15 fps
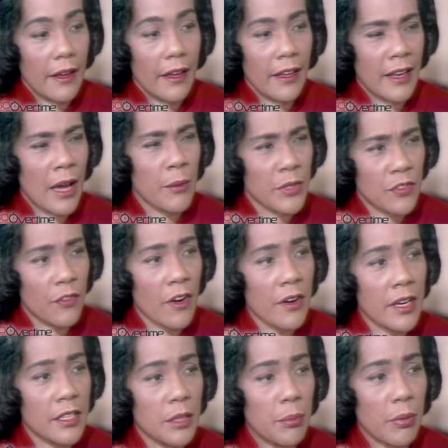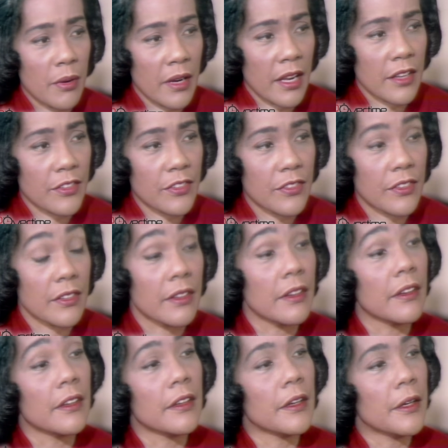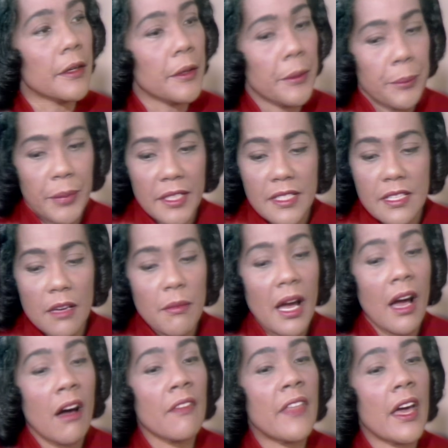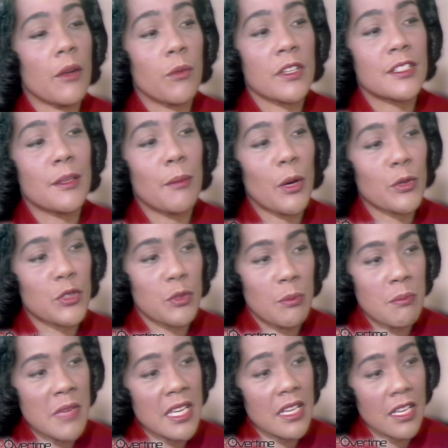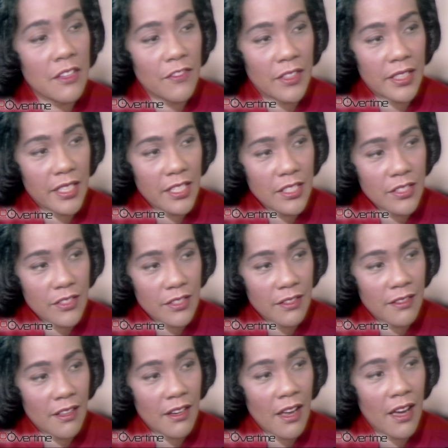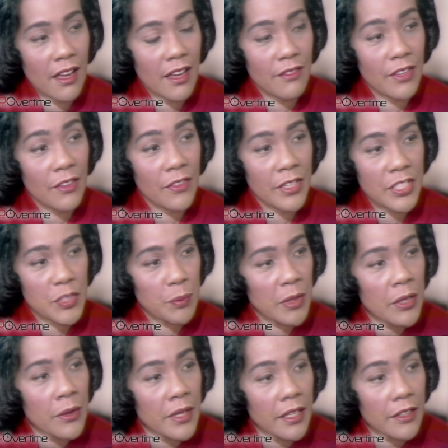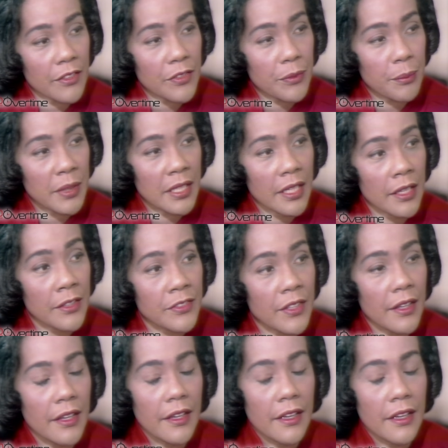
And I was very depressed. But somehow that was the most meaningful Easter that I have ever experienced, because,